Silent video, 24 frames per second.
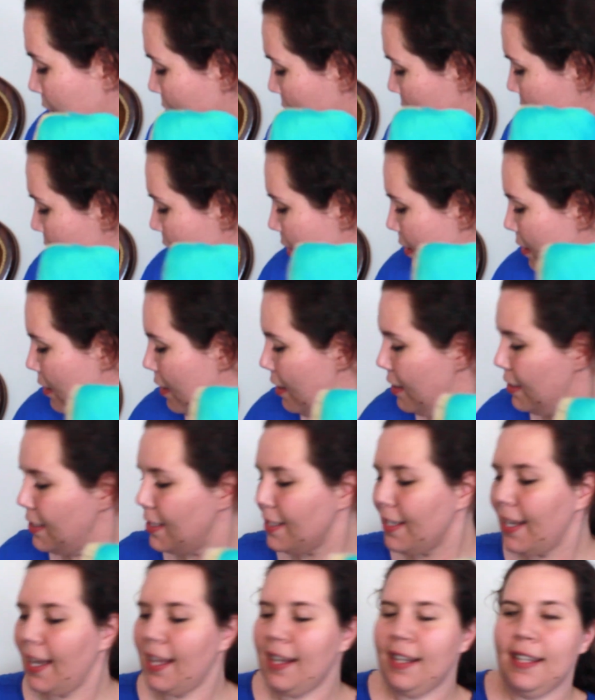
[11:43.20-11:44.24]
and then the
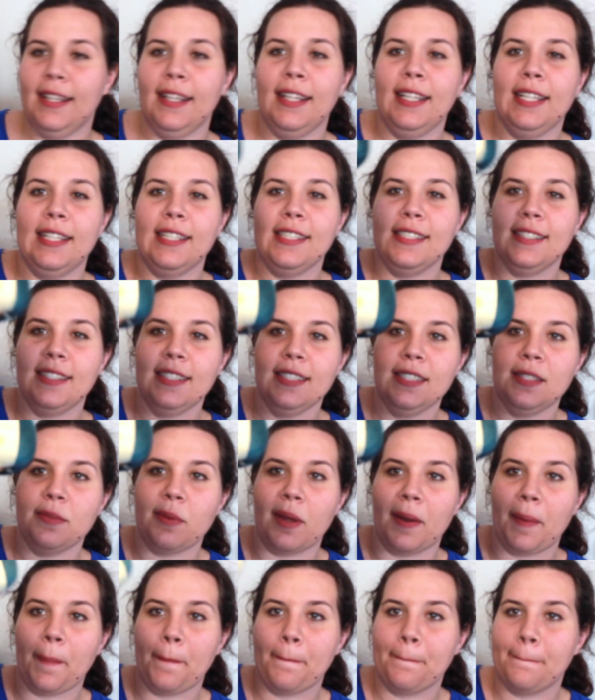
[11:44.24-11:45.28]
last color is this
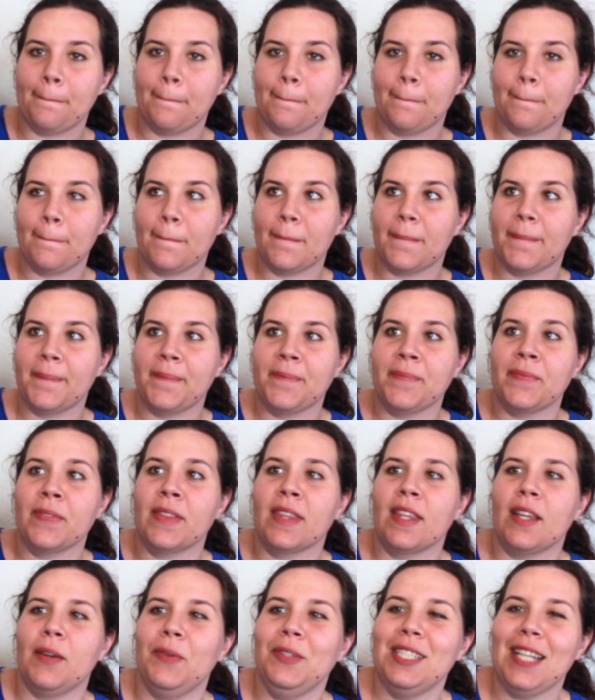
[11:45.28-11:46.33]
one,
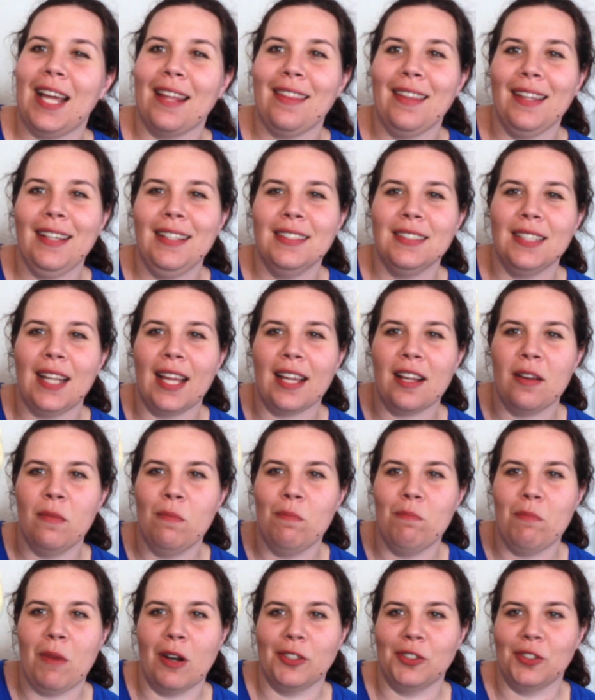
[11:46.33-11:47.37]
which I think is like a
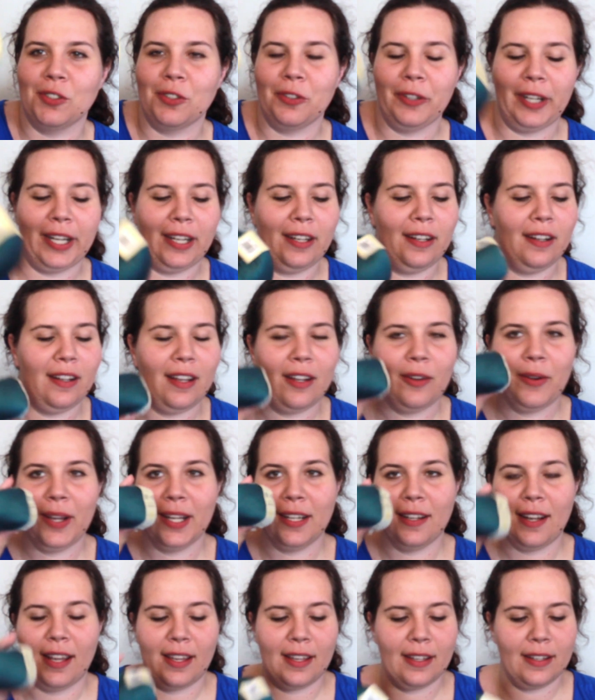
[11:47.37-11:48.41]
moss green. I
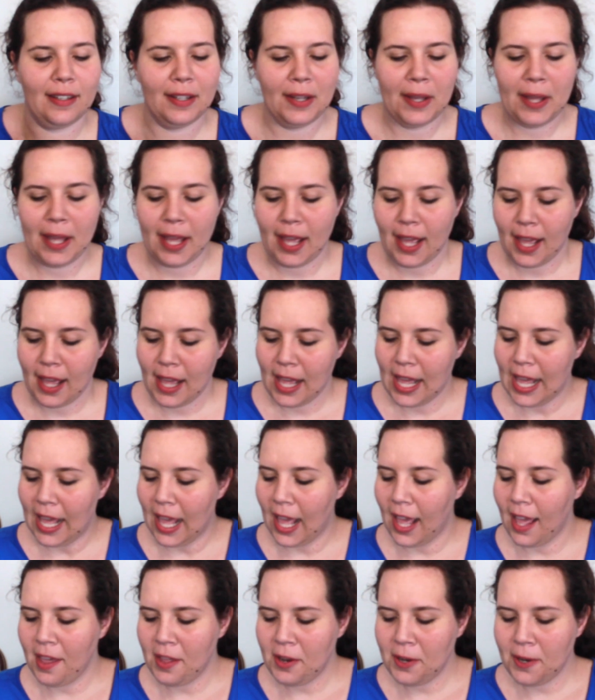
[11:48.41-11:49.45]
quite like it.
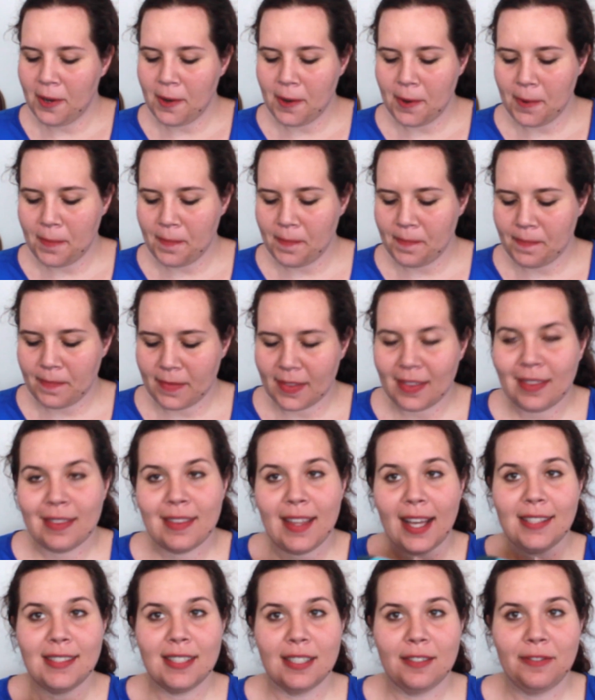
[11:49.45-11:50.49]
And
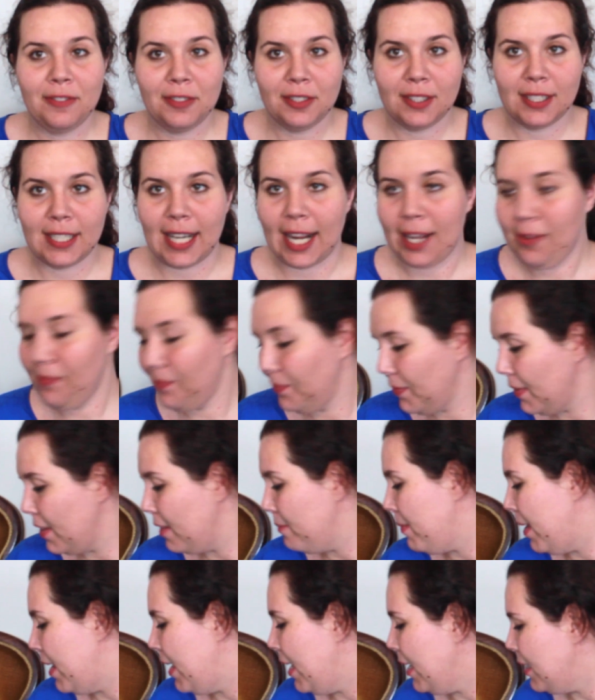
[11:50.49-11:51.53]
that's it for today.
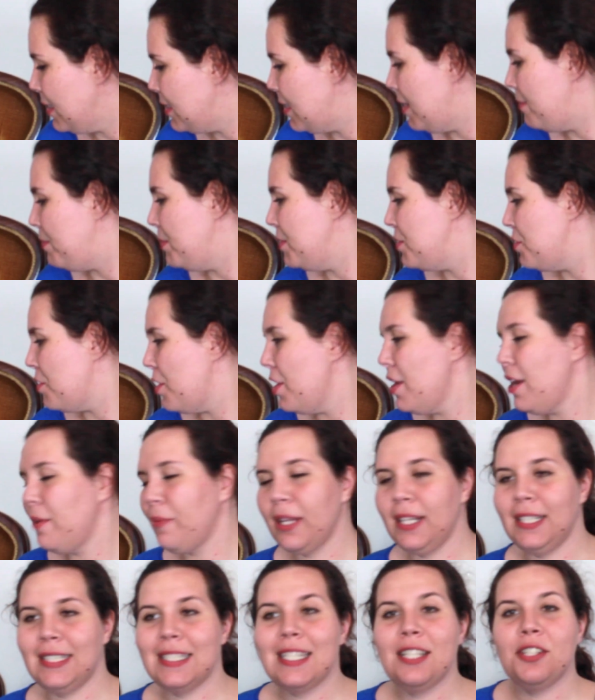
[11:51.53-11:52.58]
My next episode, I'm
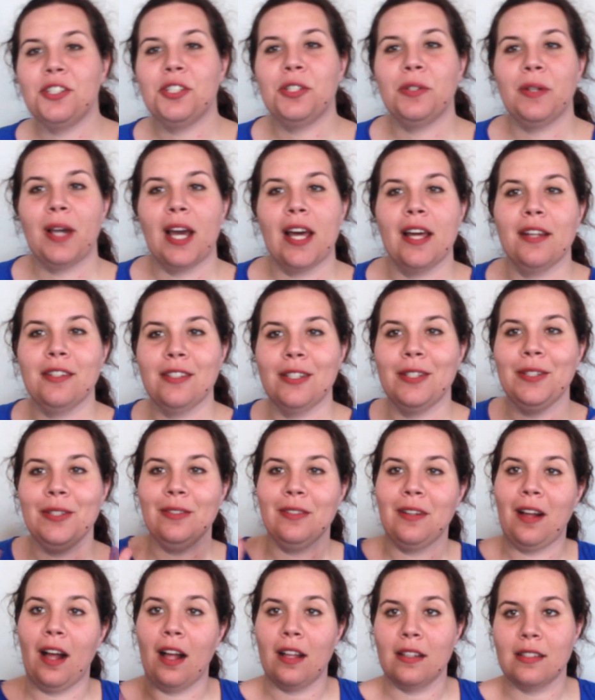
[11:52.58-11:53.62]
going to teach you how
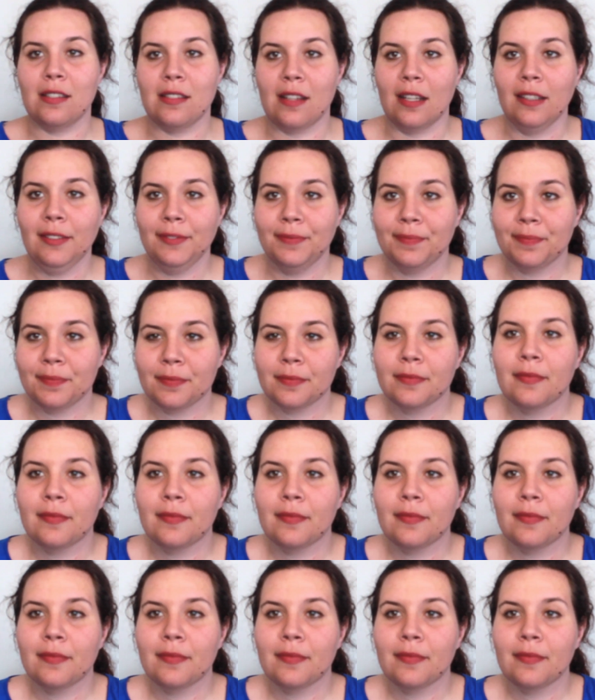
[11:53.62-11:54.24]
to cast on